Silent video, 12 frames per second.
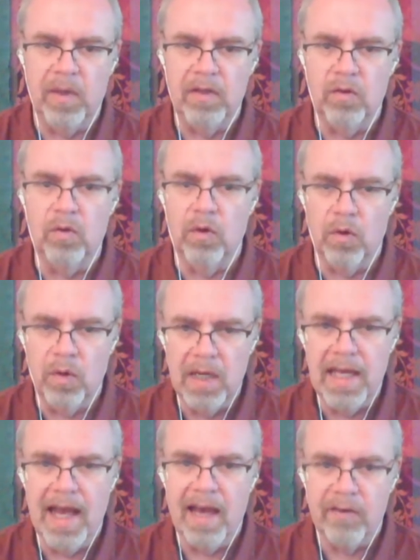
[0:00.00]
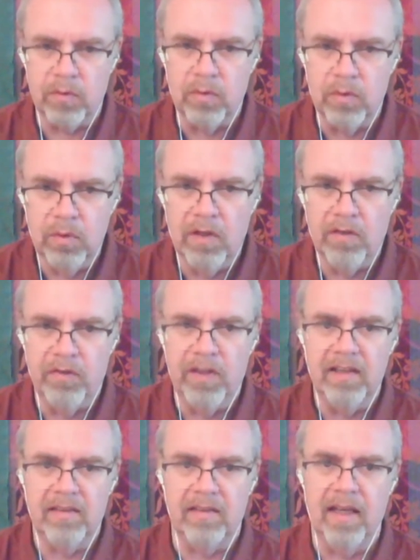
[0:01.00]
when you really have to do the
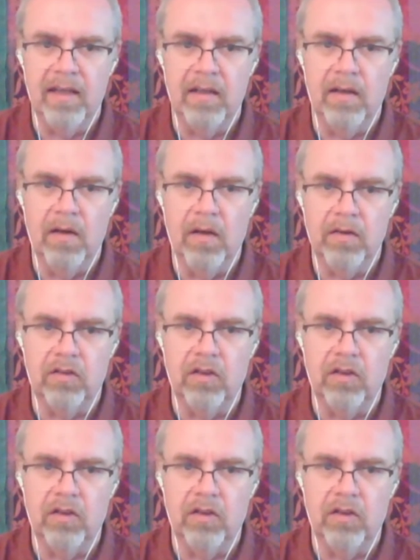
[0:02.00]
things and not